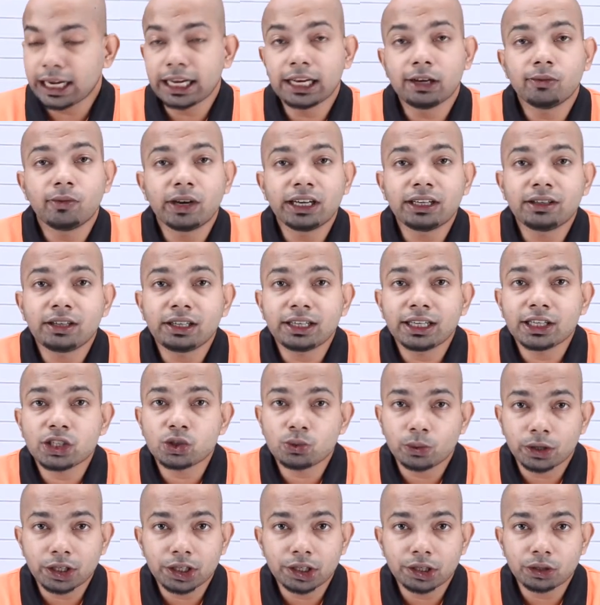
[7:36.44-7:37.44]
Inventory as
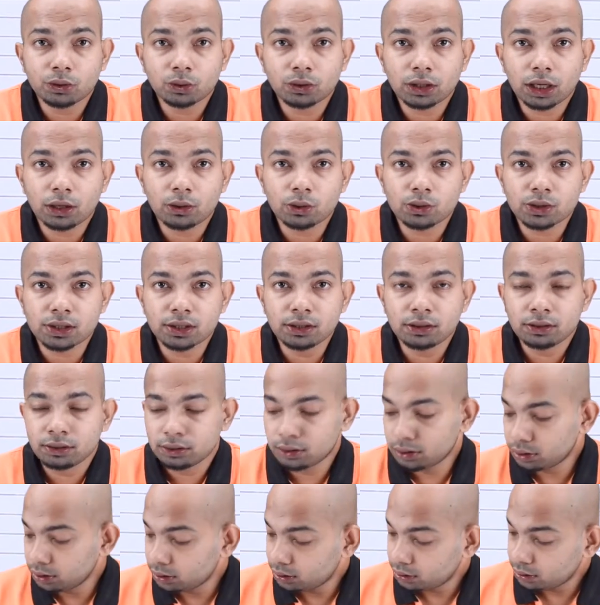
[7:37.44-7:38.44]

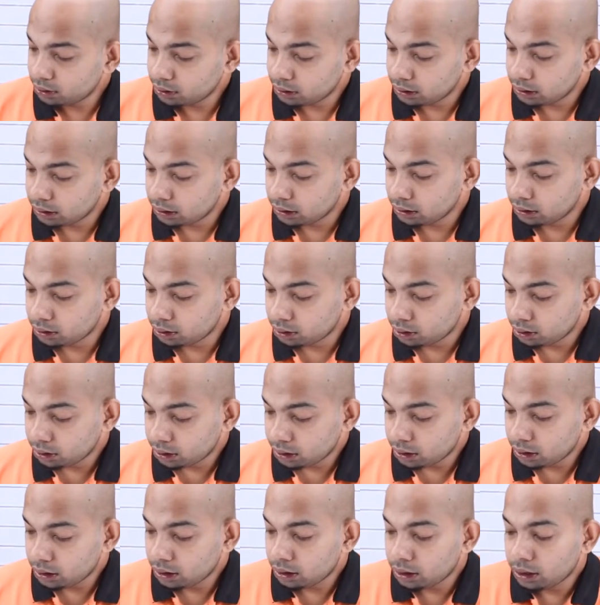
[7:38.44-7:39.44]

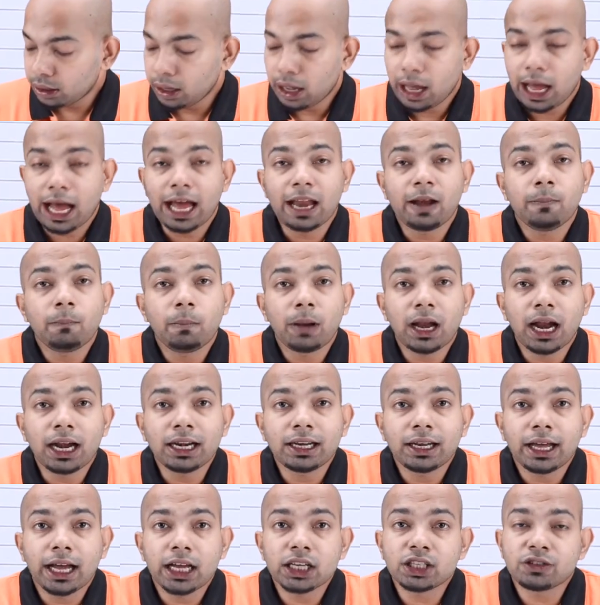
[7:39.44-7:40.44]
22,000. And
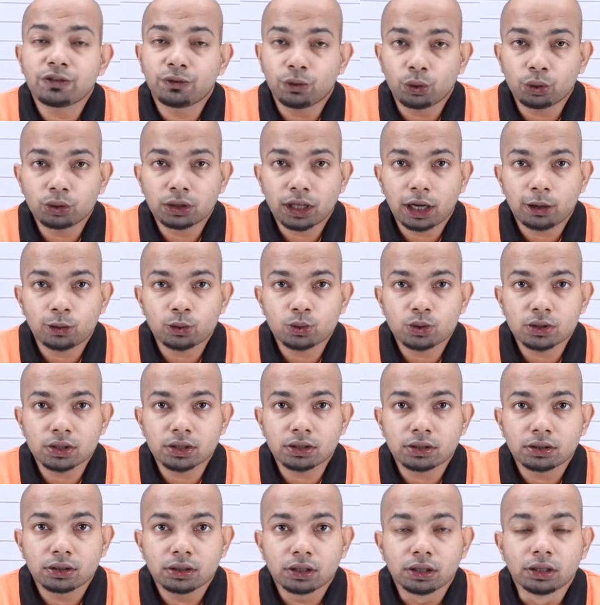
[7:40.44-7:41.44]
plant as
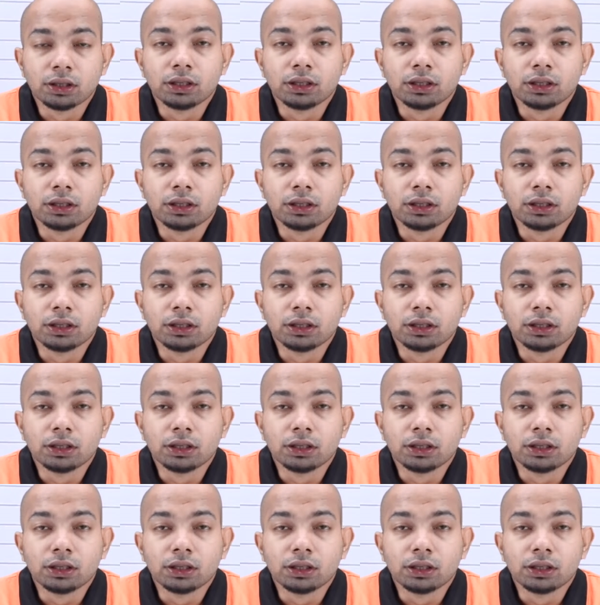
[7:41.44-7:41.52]
4,000.